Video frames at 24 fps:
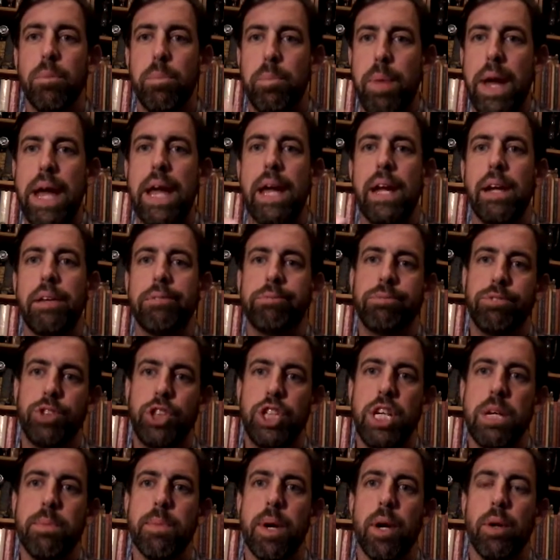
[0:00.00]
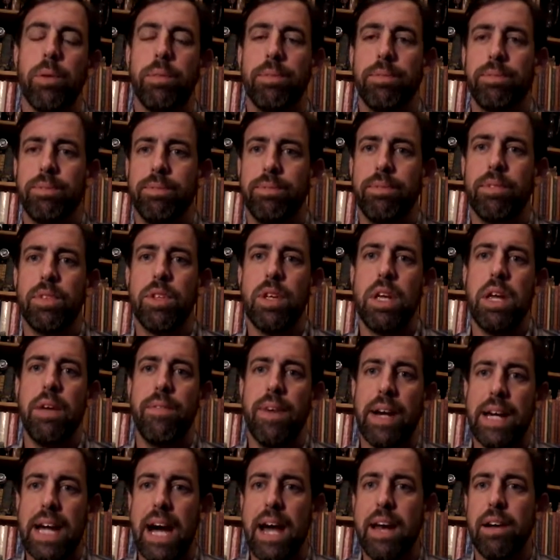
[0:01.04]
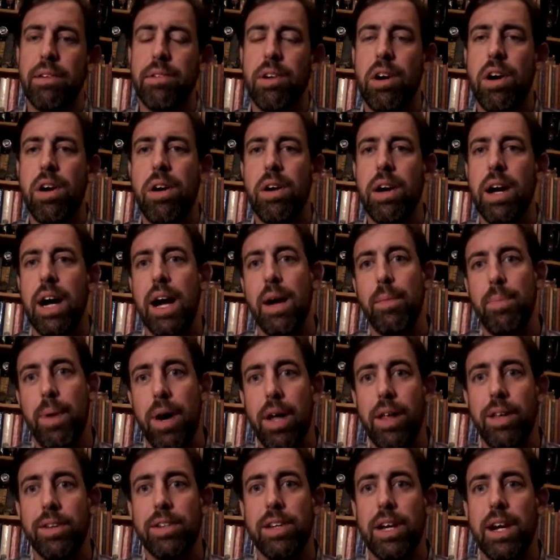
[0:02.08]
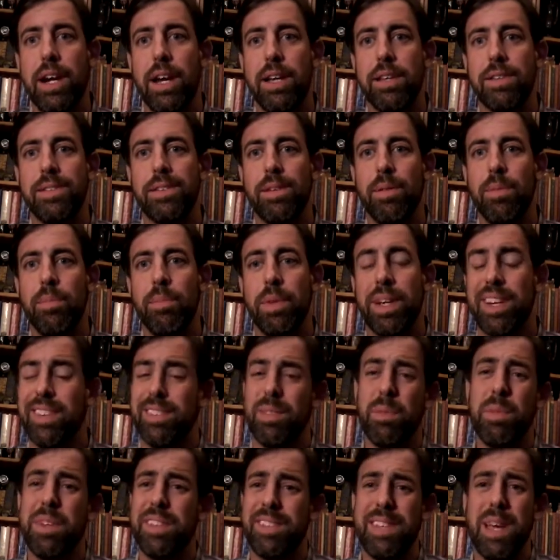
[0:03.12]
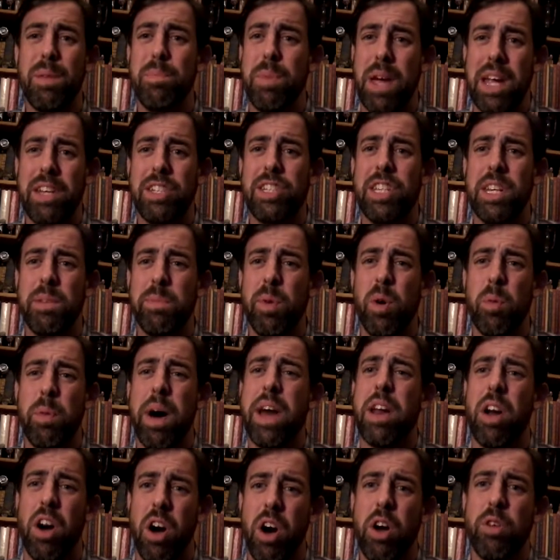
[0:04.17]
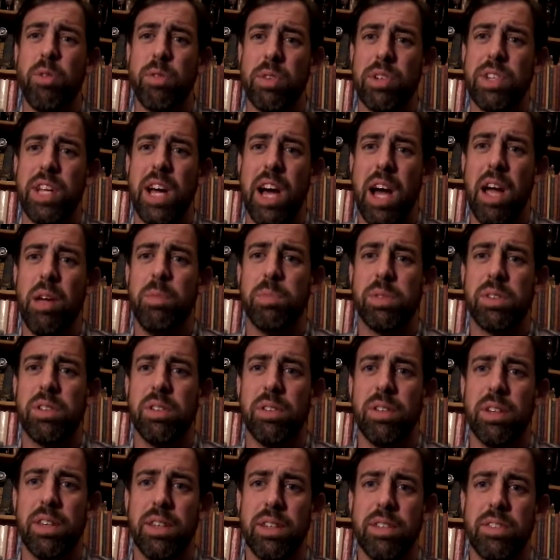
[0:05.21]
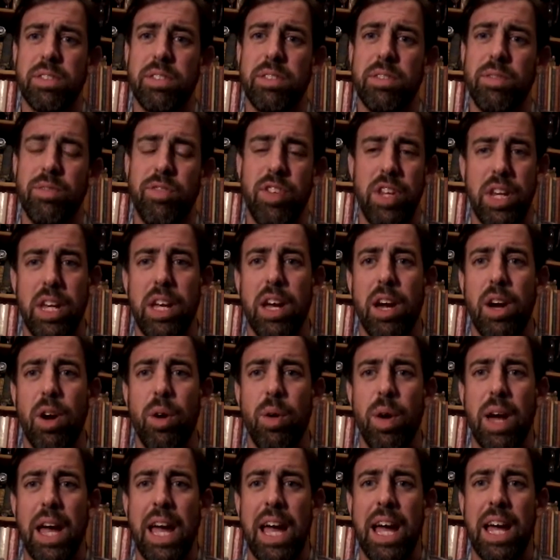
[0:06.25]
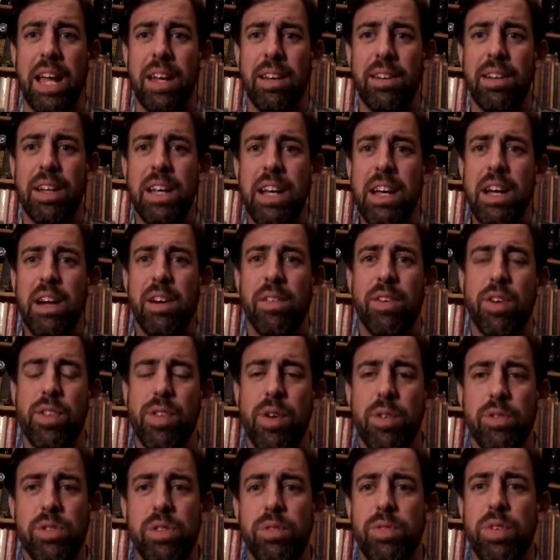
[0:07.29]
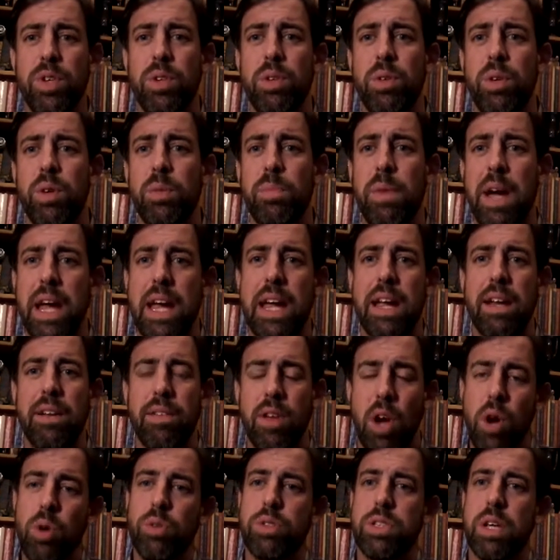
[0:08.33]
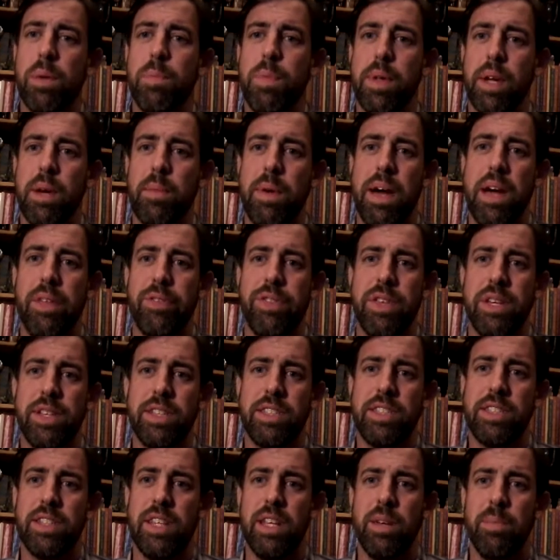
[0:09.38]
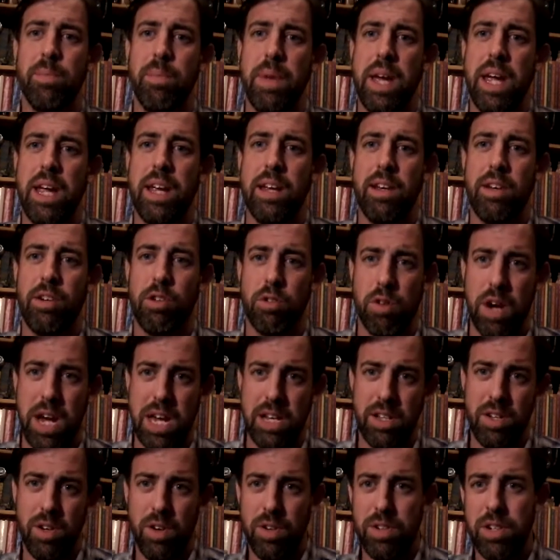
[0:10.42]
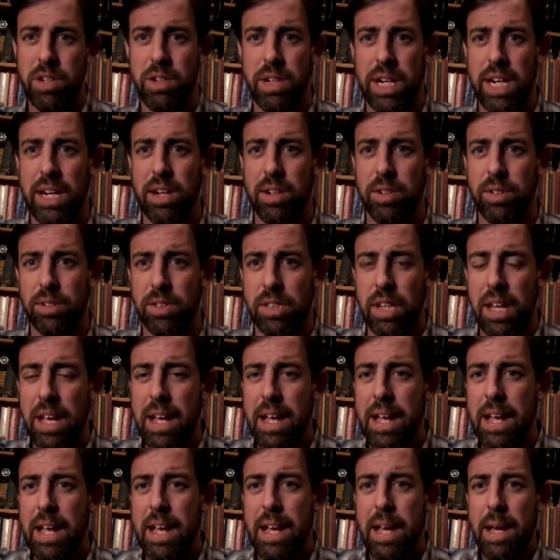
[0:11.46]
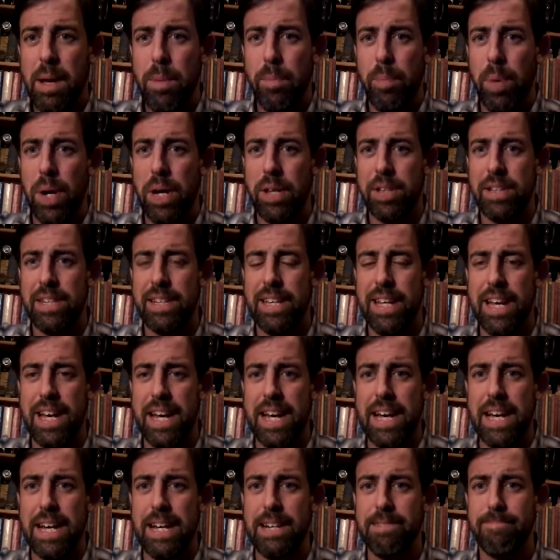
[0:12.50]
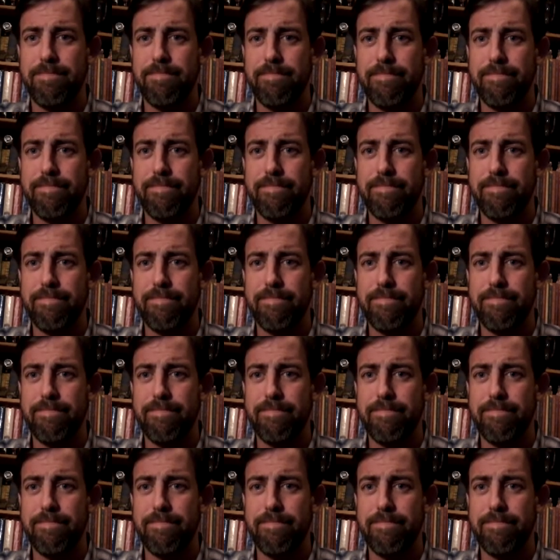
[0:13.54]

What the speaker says: Baychimo. If I got it wrong, I apologize, because I'm going to say Baychimo about 100 times during this video, and for those of you who may know something about this, it may grate on your ears, but I